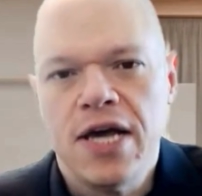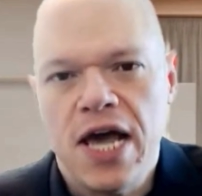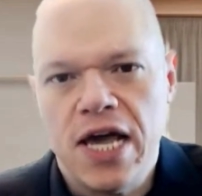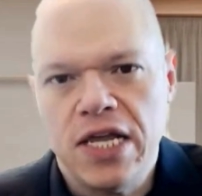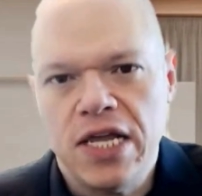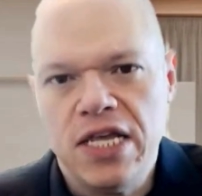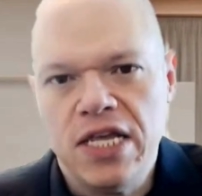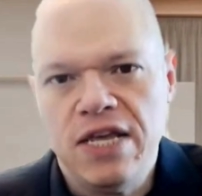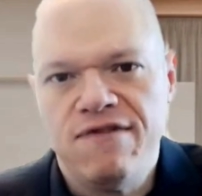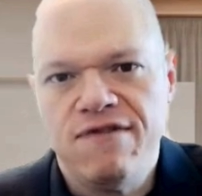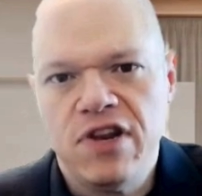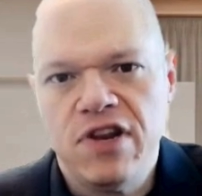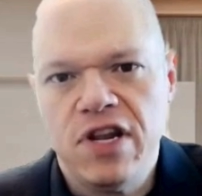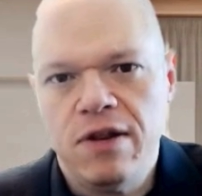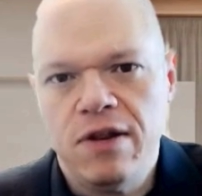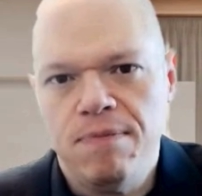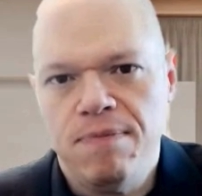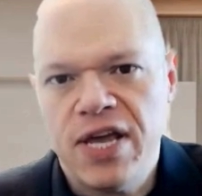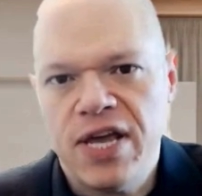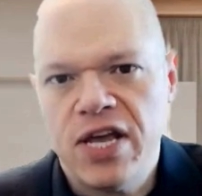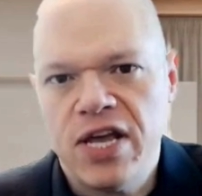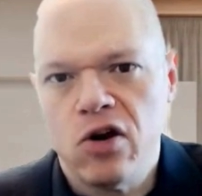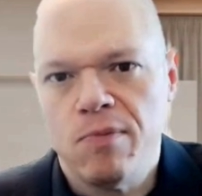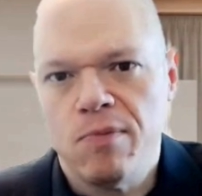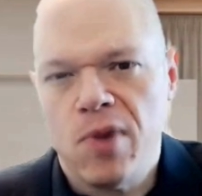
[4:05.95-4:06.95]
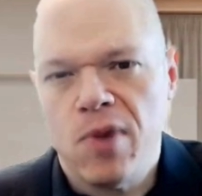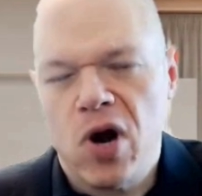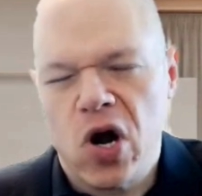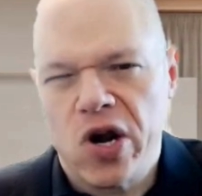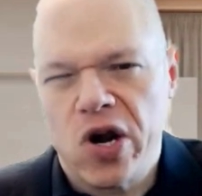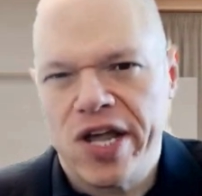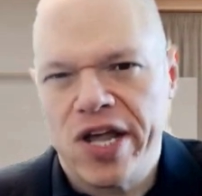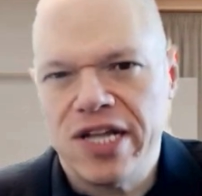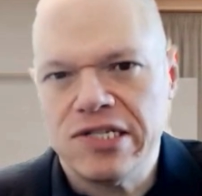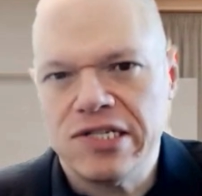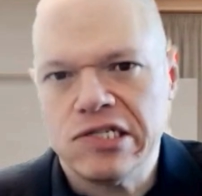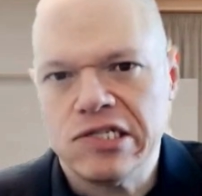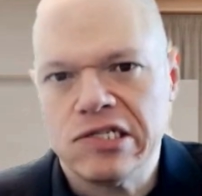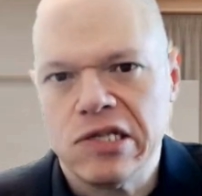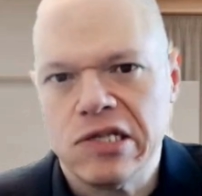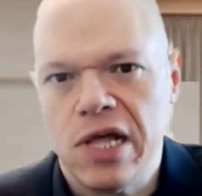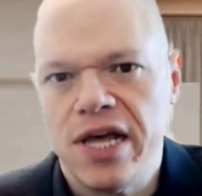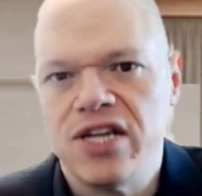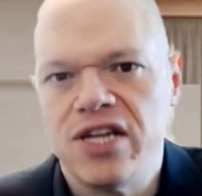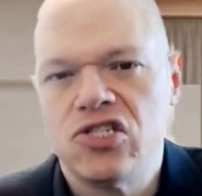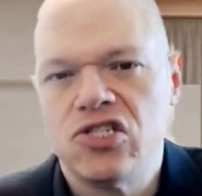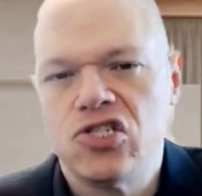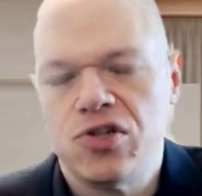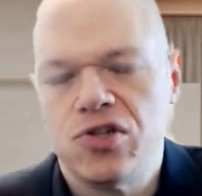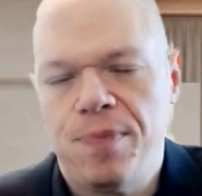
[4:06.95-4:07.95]
And even in bigger markets
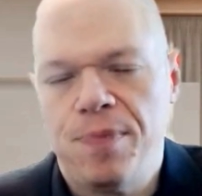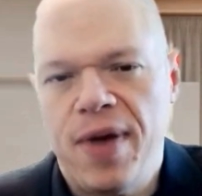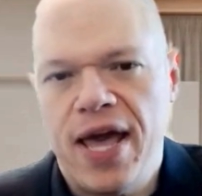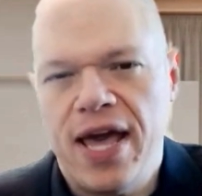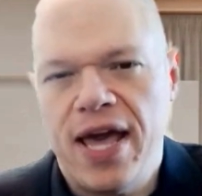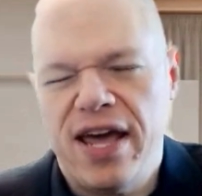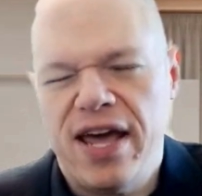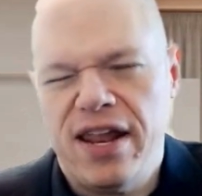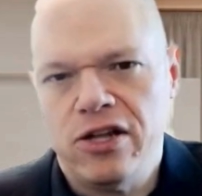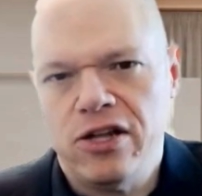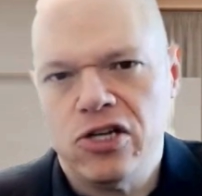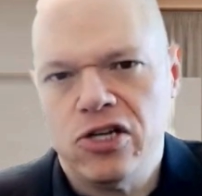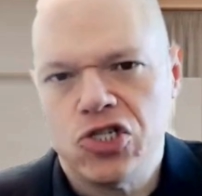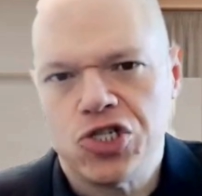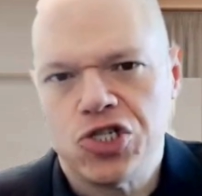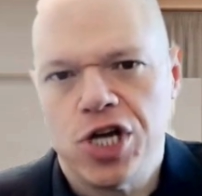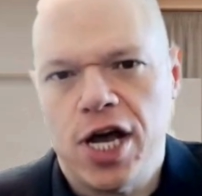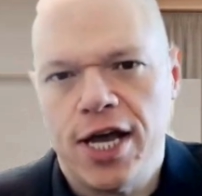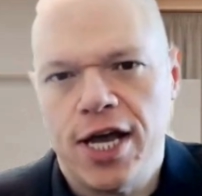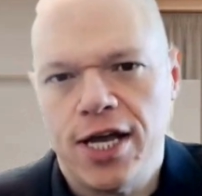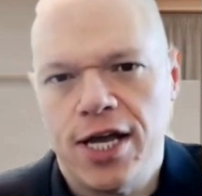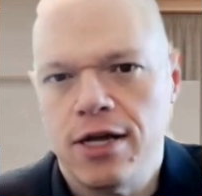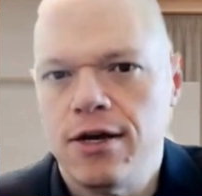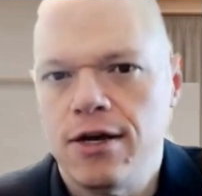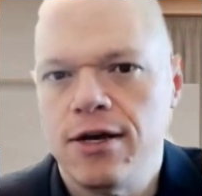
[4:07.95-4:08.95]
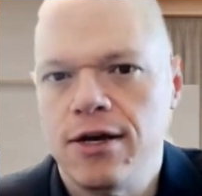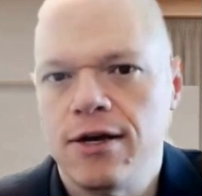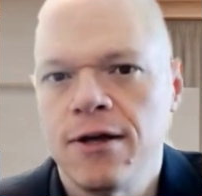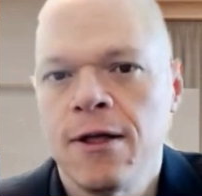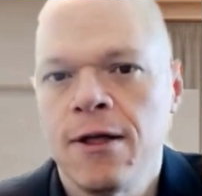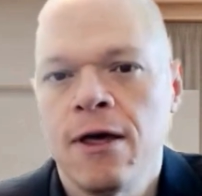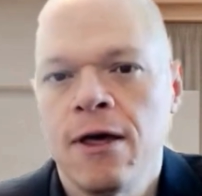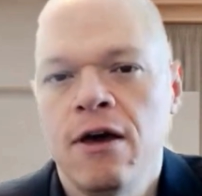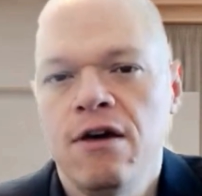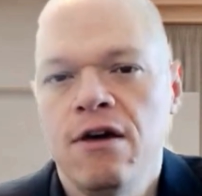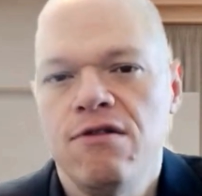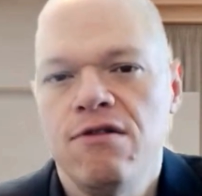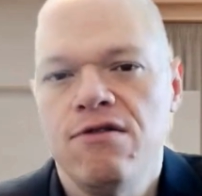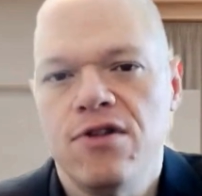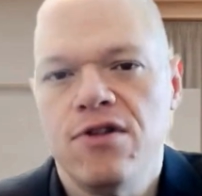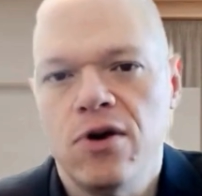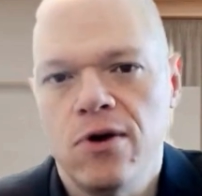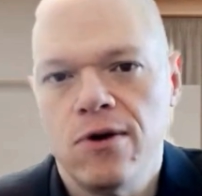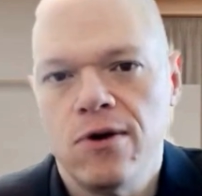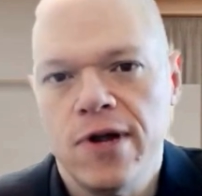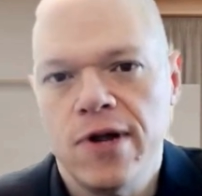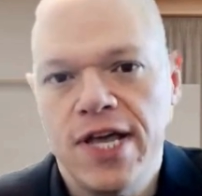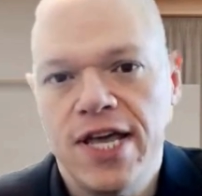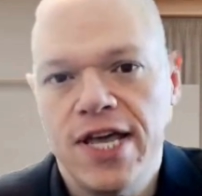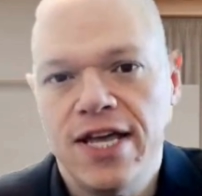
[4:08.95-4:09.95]
like Japan and China,
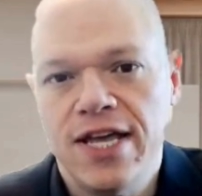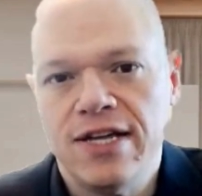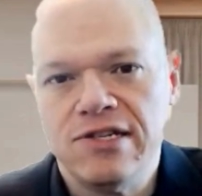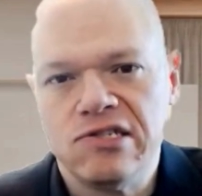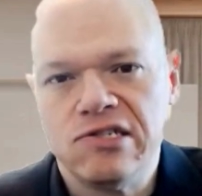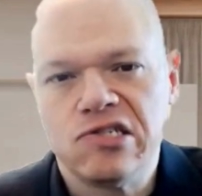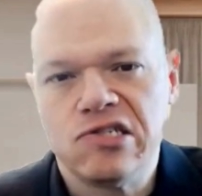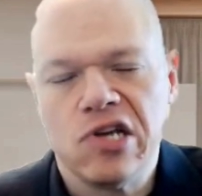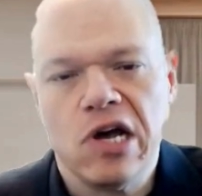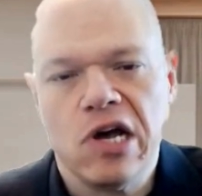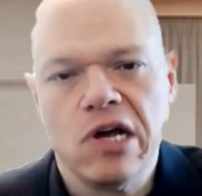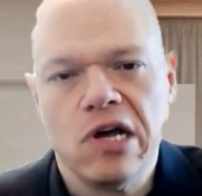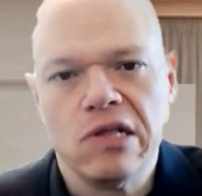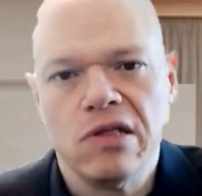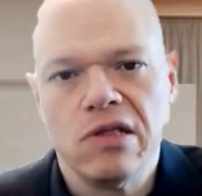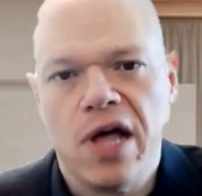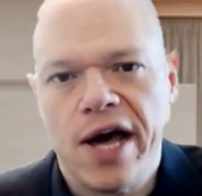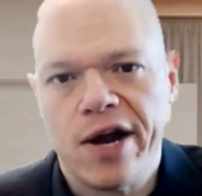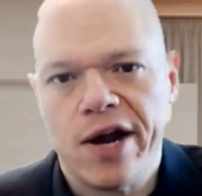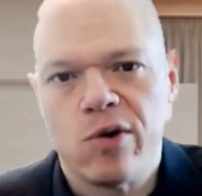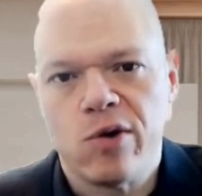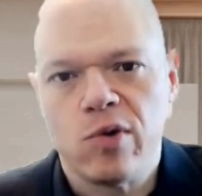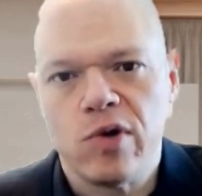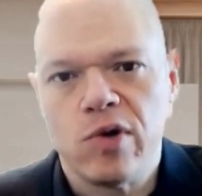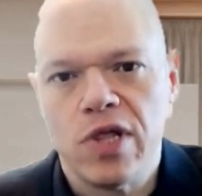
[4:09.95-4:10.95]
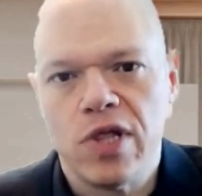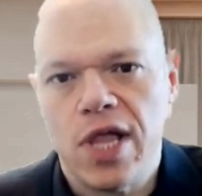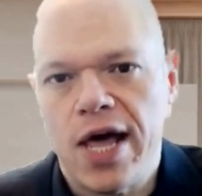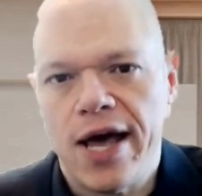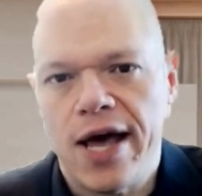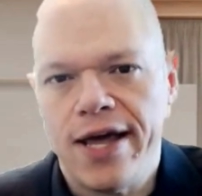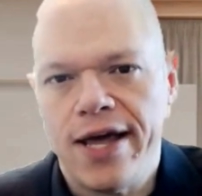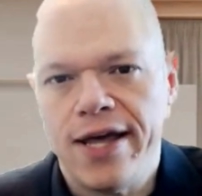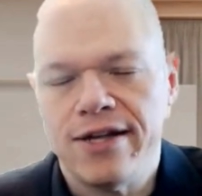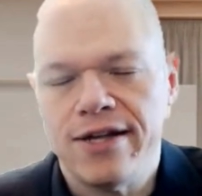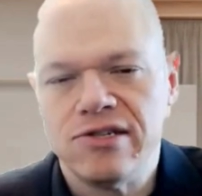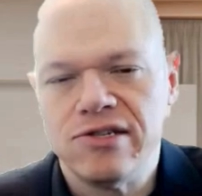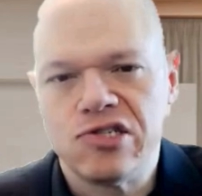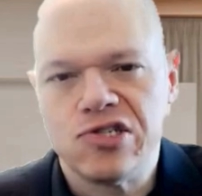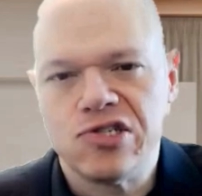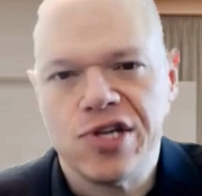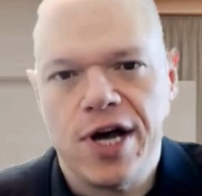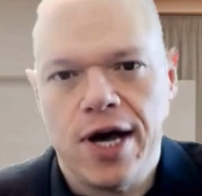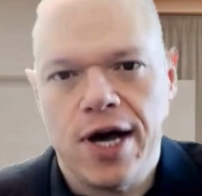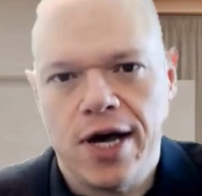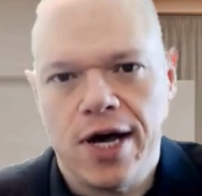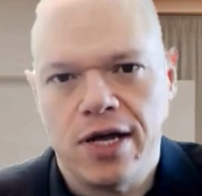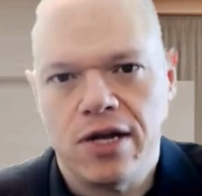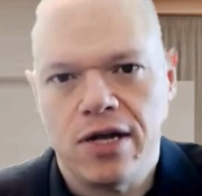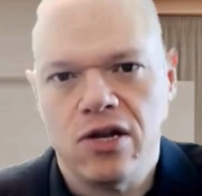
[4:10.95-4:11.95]
there is a lot of reliance
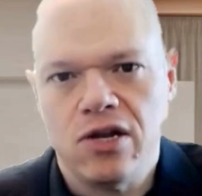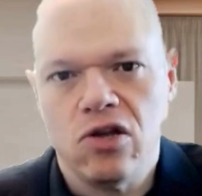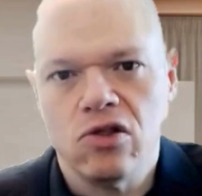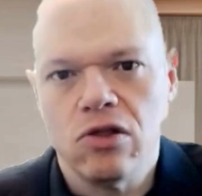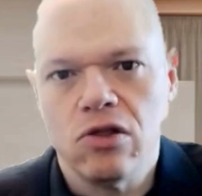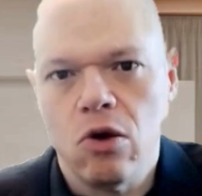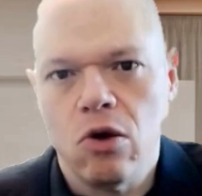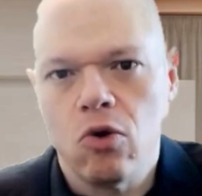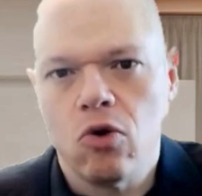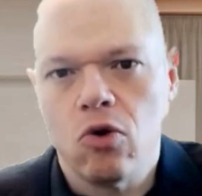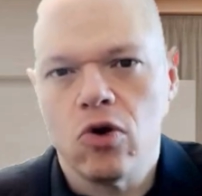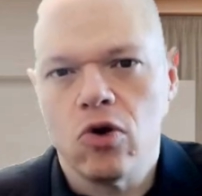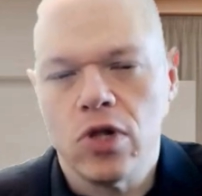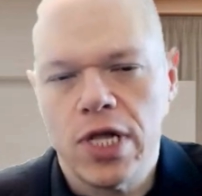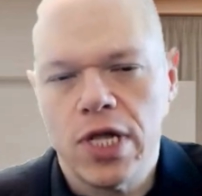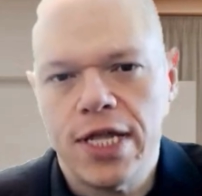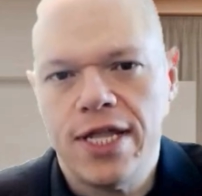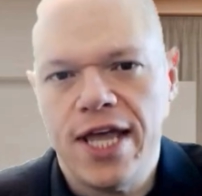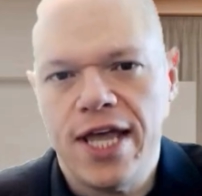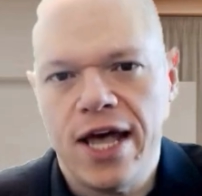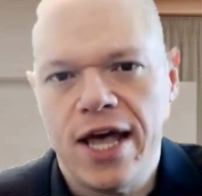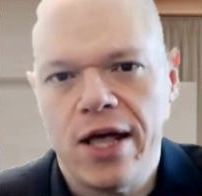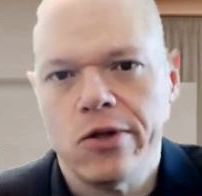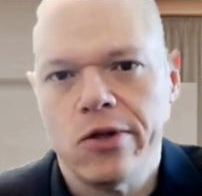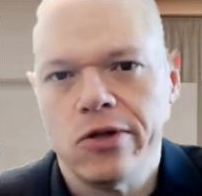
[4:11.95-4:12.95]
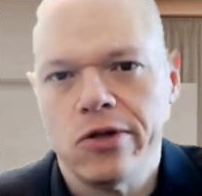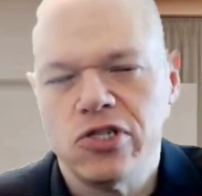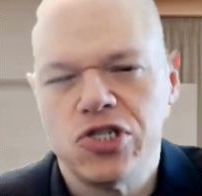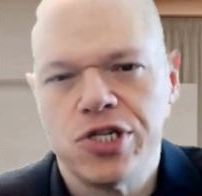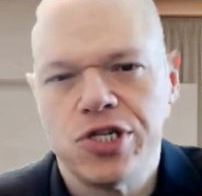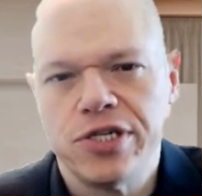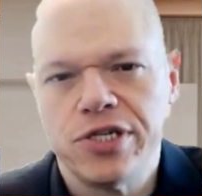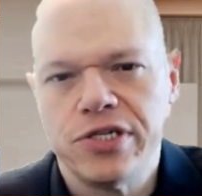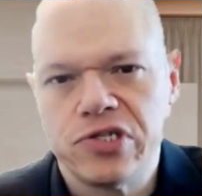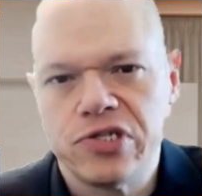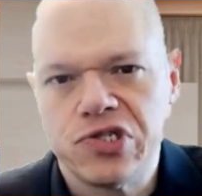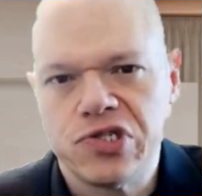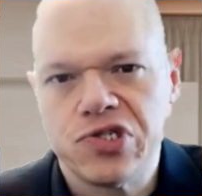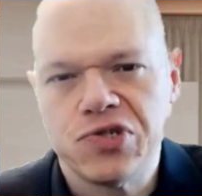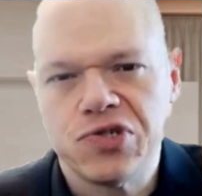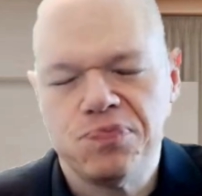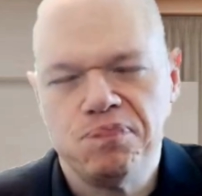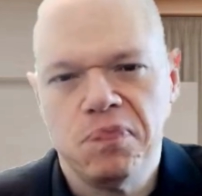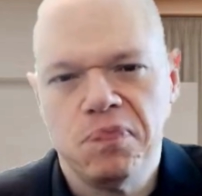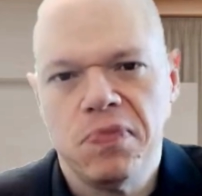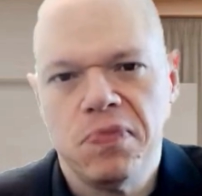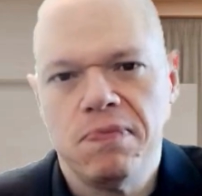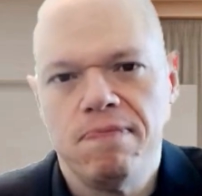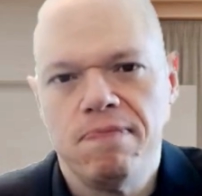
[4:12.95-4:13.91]
on local intelligence,